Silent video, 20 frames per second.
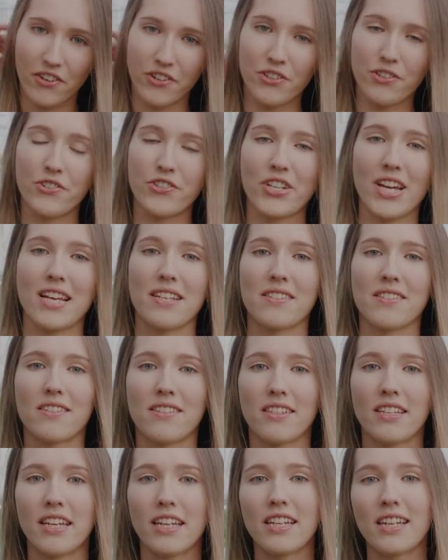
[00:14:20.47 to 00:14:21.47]
You just
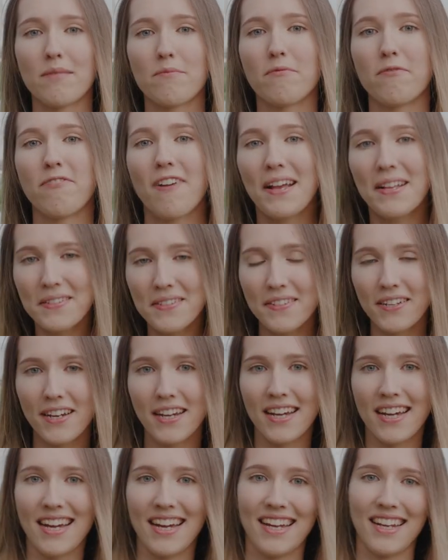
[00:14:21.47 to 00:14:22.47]
hit him
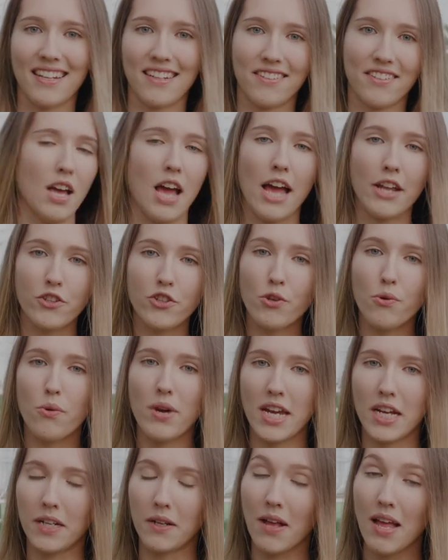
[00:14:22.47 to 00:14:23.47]
faster and you
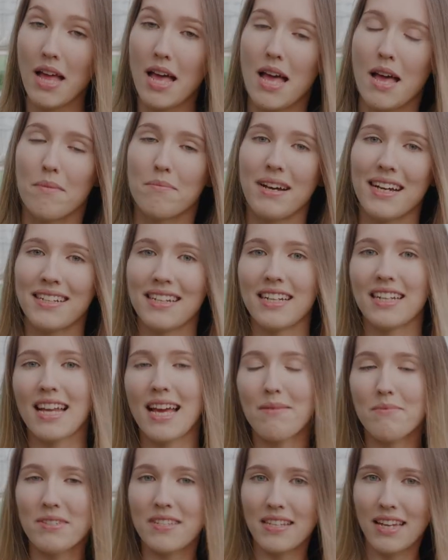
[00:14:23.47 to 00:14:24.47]
win. But in
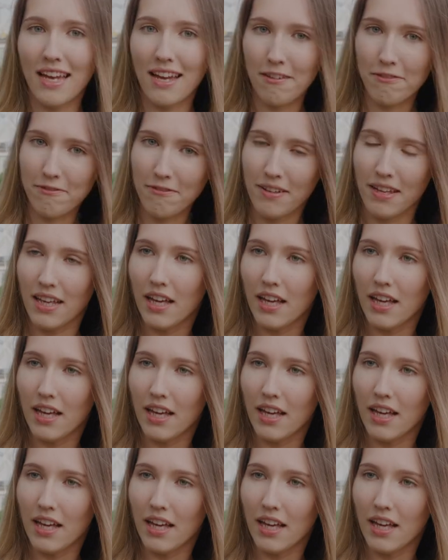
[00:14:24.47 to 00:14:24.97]
MCF,